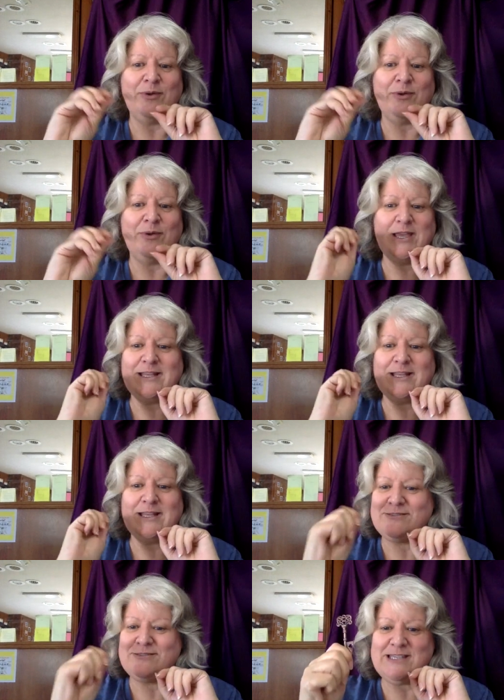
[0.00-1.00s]
where you get
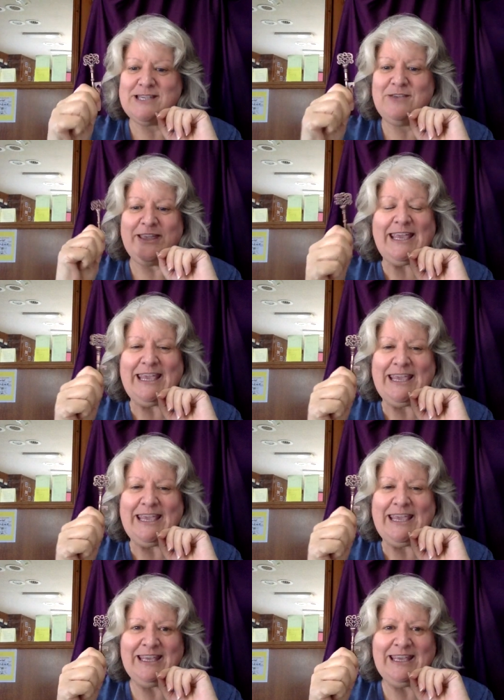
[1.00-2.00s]
to receive a
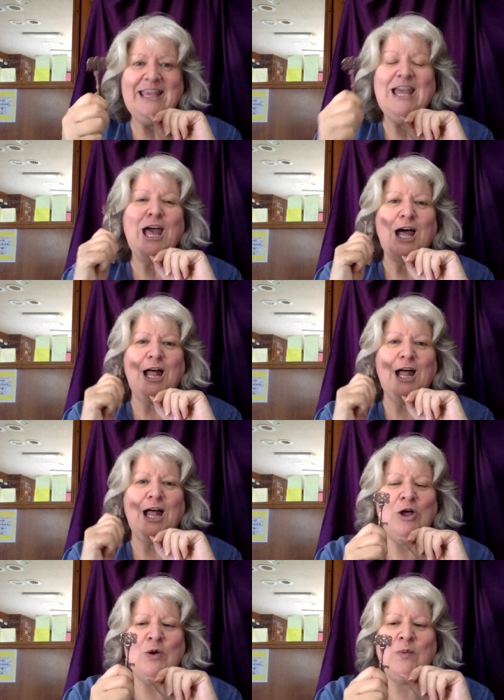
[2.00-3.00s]
key
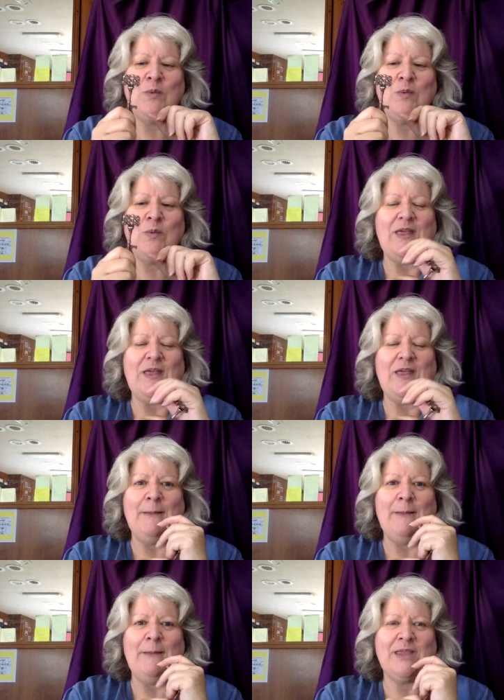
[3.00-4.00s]
along with
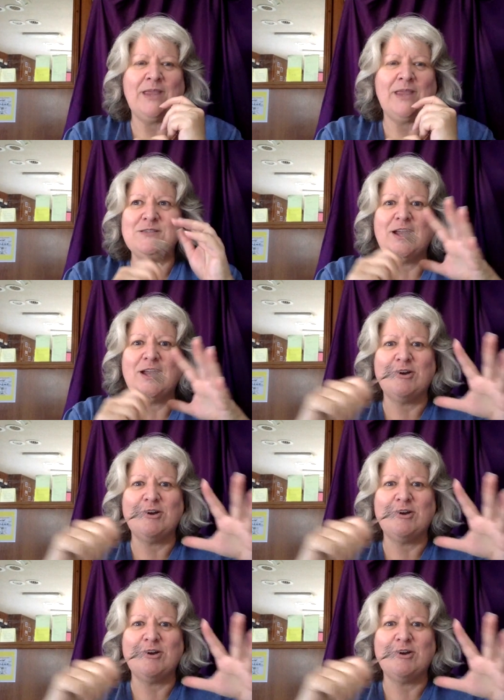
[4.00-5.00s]
cards of encouragement